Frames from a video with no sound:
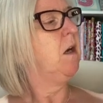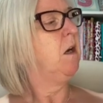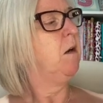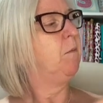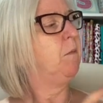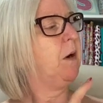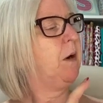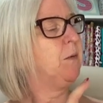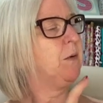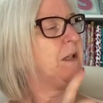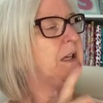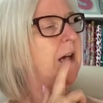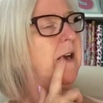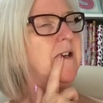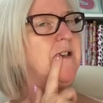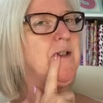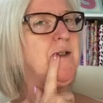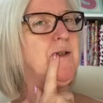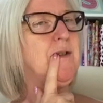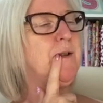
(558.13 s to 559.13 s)
But I was
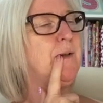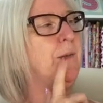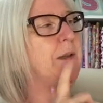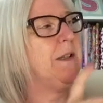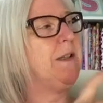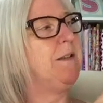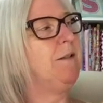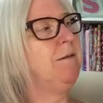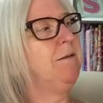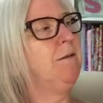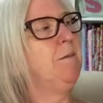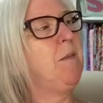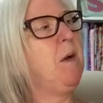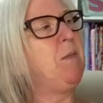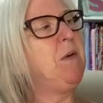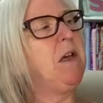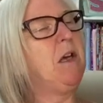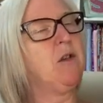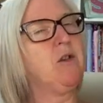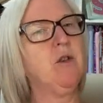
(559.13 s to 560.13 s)
kind of going with, oh,
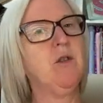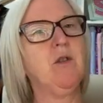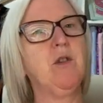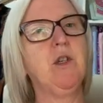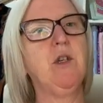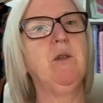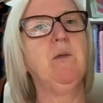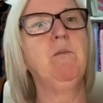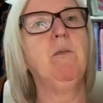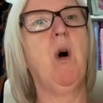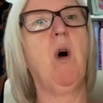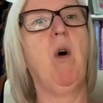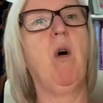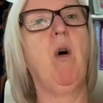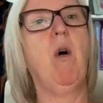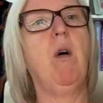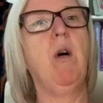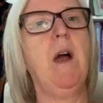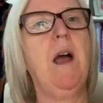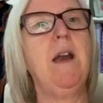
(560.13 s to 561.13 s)
maybe I should do
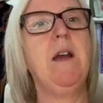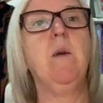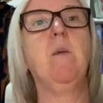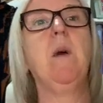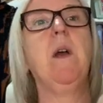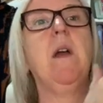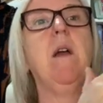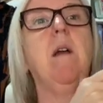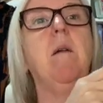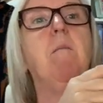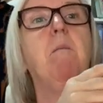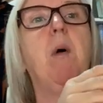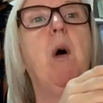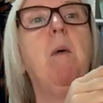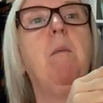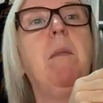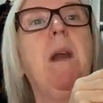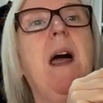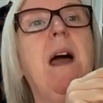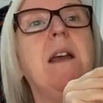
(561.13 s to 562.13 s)
more. Anyway,
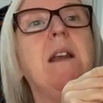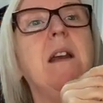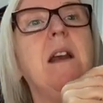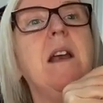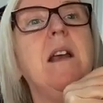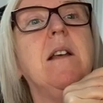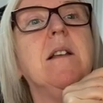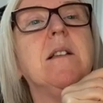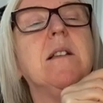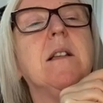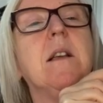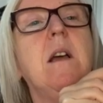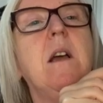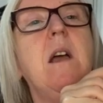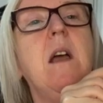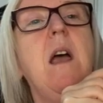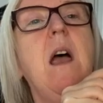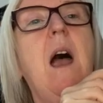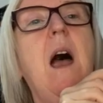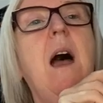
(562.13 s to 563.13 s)
bottom line is,
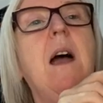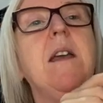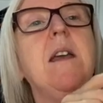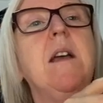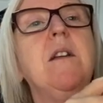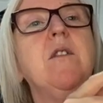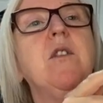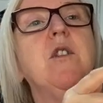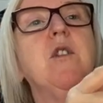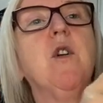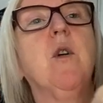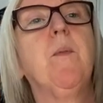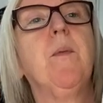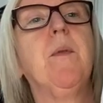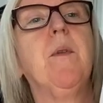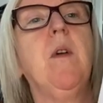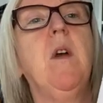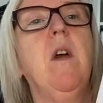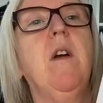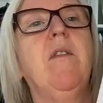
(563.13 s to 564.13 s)
I ended up,
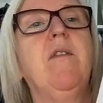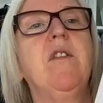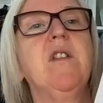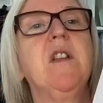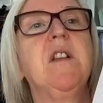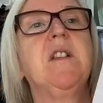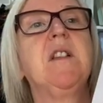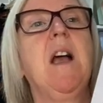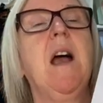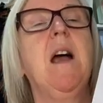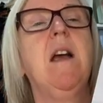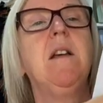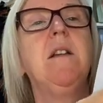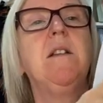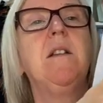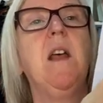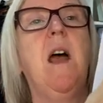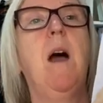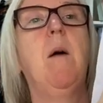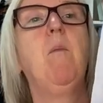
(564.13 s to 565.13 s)
for the size
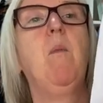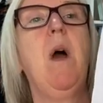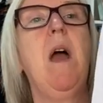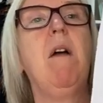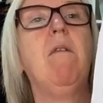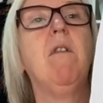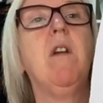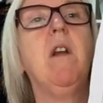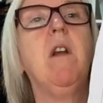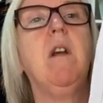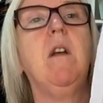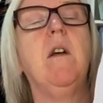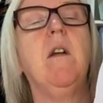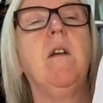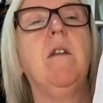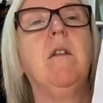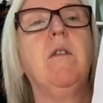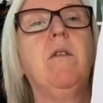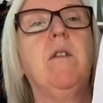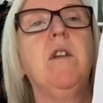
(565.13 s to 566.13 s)
that I'm wearing,
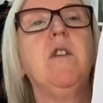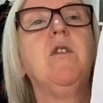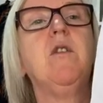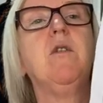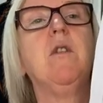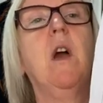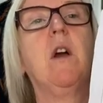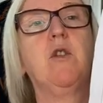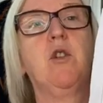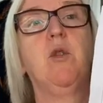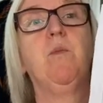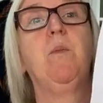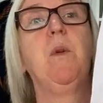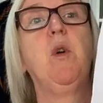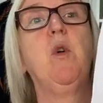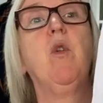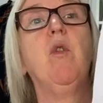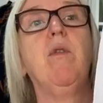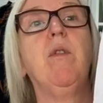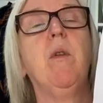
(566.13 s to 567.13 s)
this, I should be
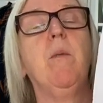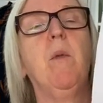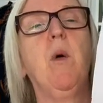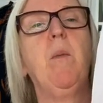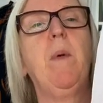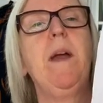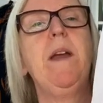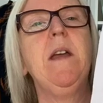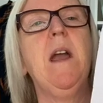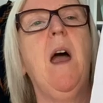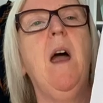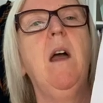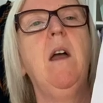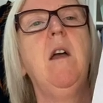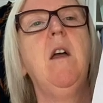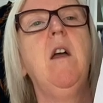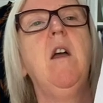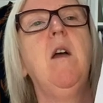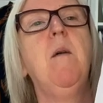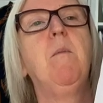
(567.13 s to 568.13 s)
cutting them up here,
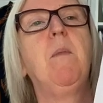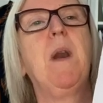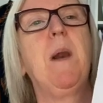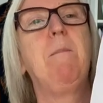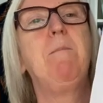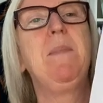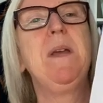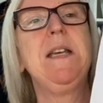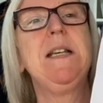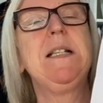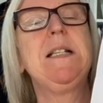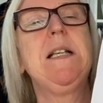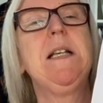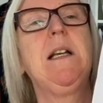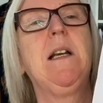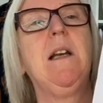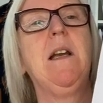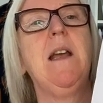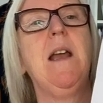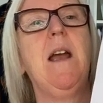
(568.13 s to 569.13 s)
but I
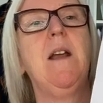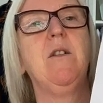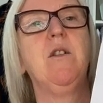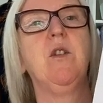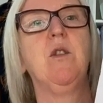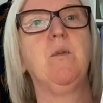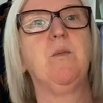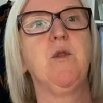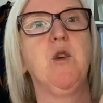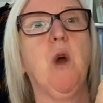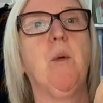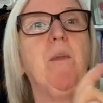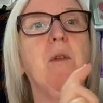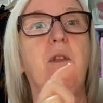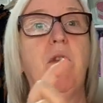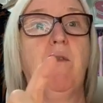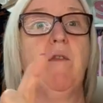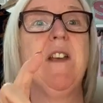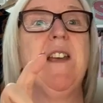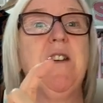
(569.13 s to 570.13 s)
basically ended up chopping
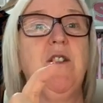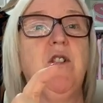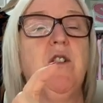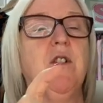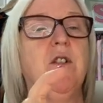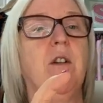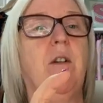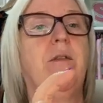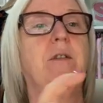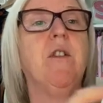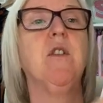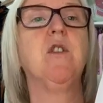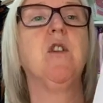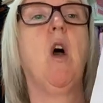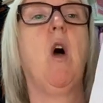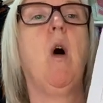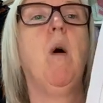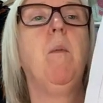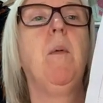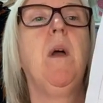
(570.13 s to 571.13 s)
three inches off the
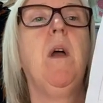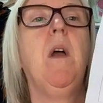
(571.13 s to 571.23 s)
top